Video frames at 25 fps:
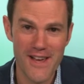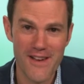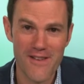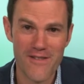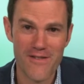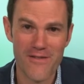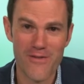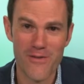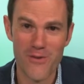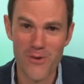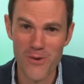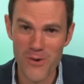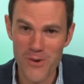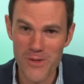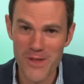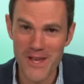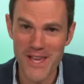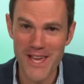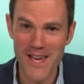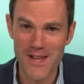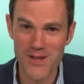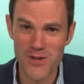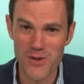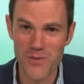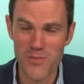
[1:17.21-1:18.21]
for the
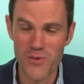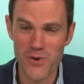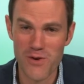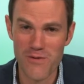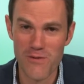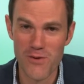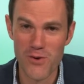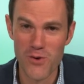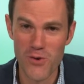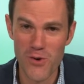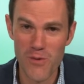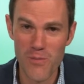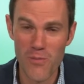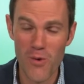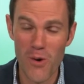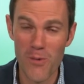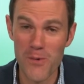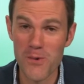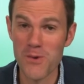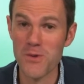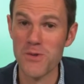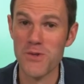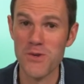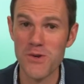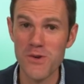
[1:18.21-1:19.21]
council approval group, what
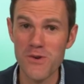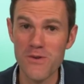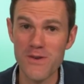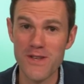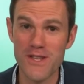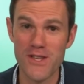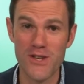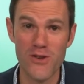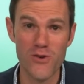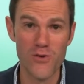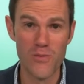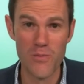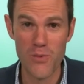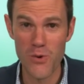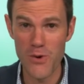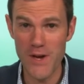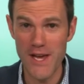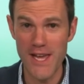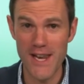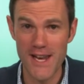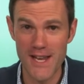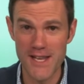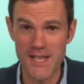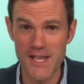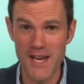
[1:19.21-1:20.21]
we'll do is you'll book
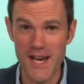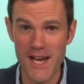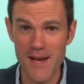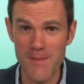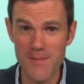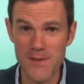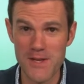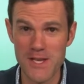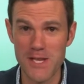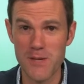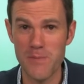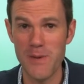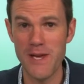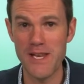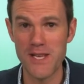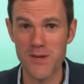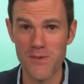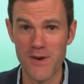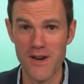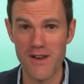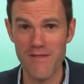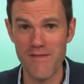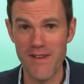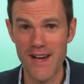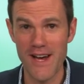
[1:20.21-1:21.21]
in a time to speak to
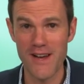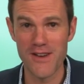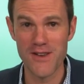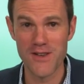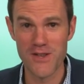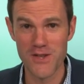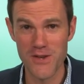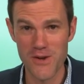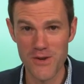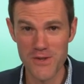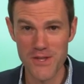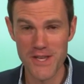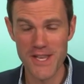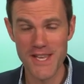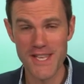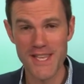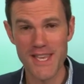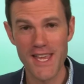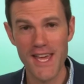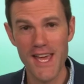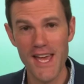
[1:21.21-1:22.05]
one of our consultants.